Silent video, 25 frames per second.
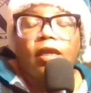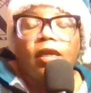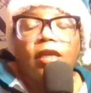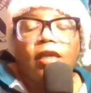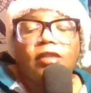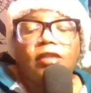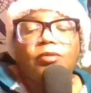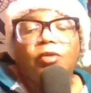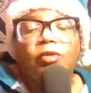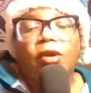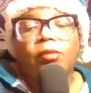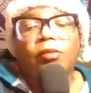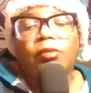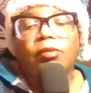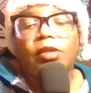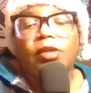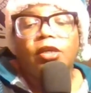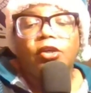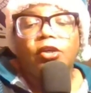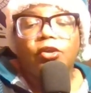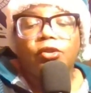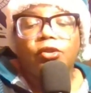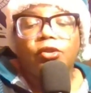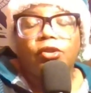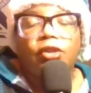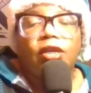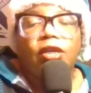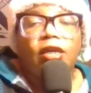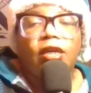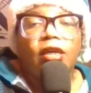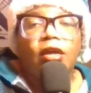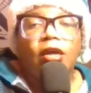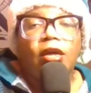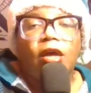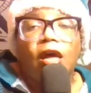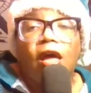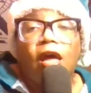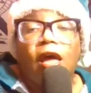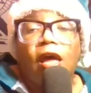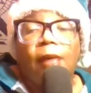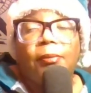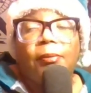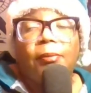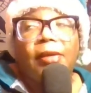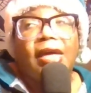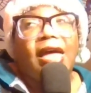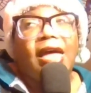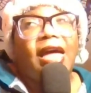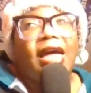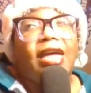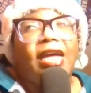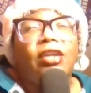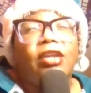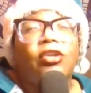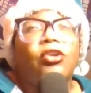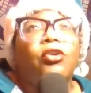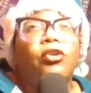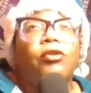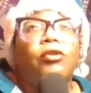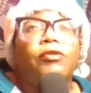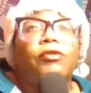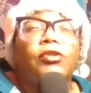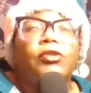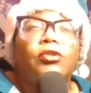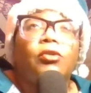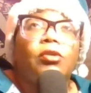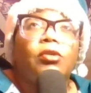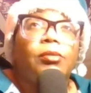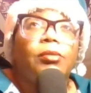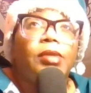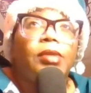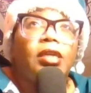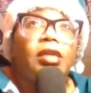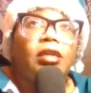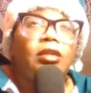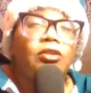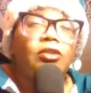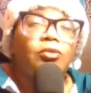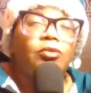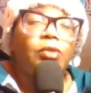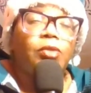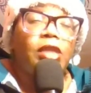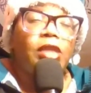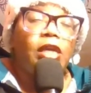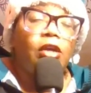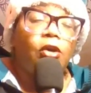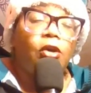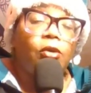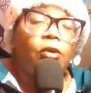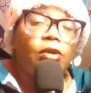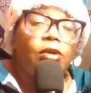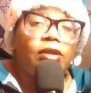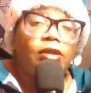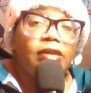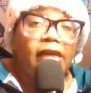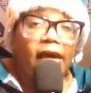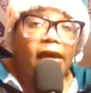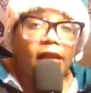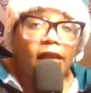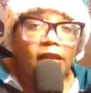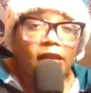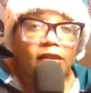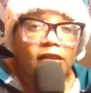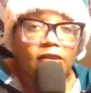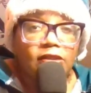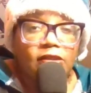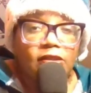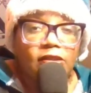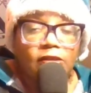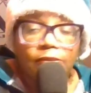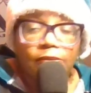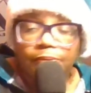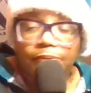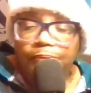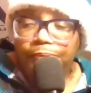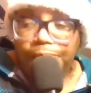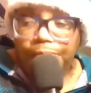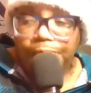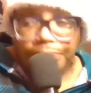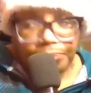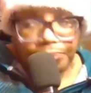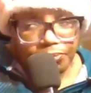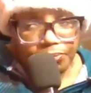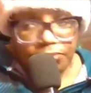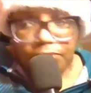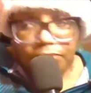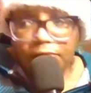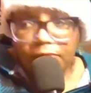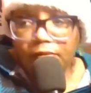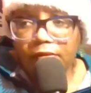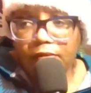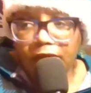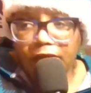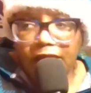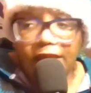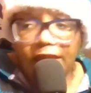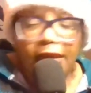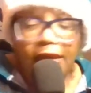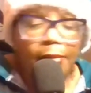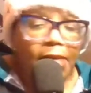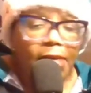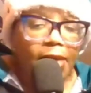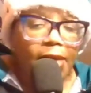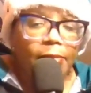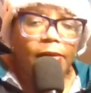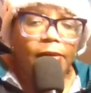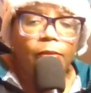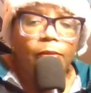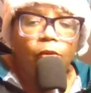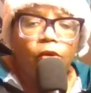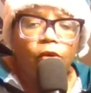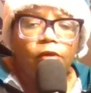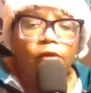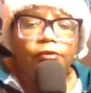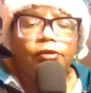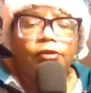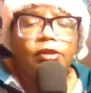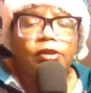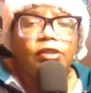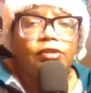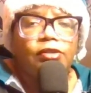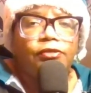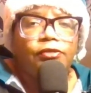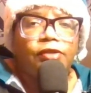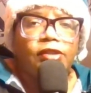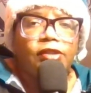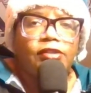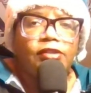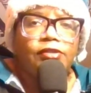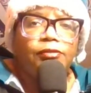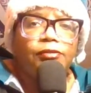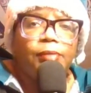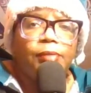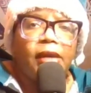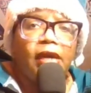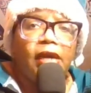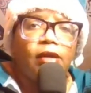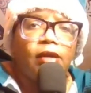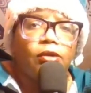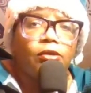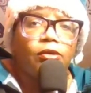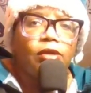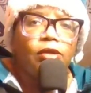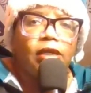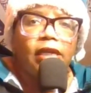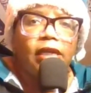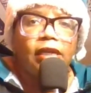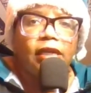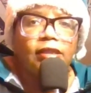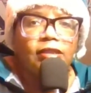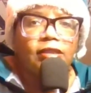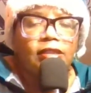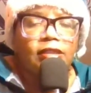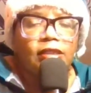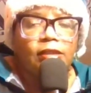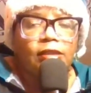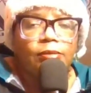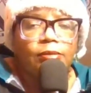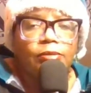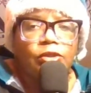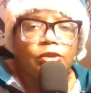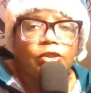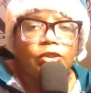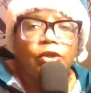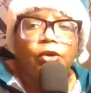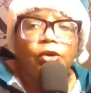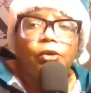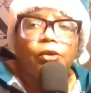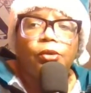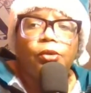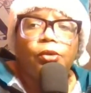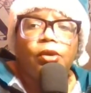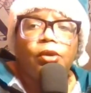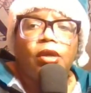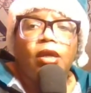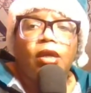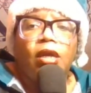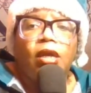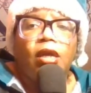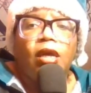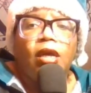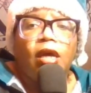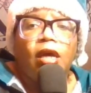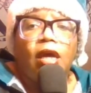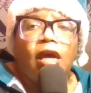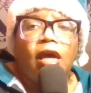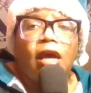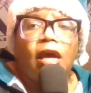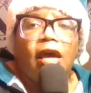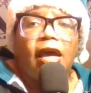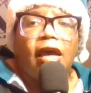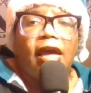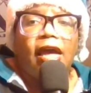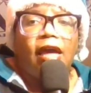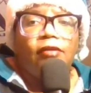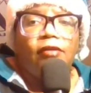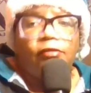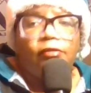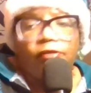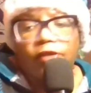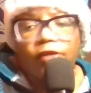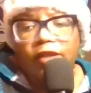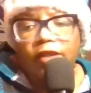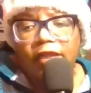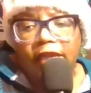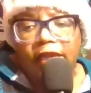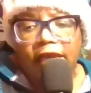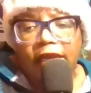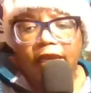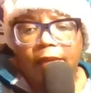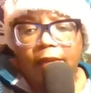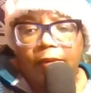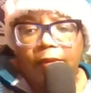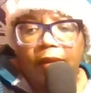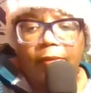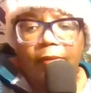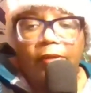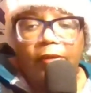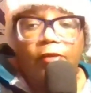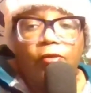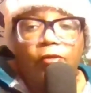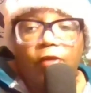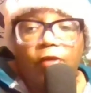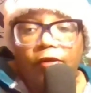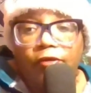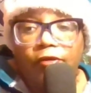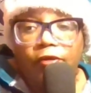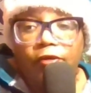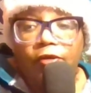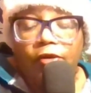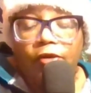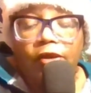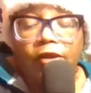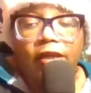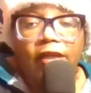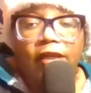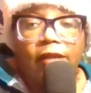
it's probably a good thing. I'm kind of nervous only because when they go to Dallas, that might be more of a defensive battle against him. So I have a feeling that game might be rougher on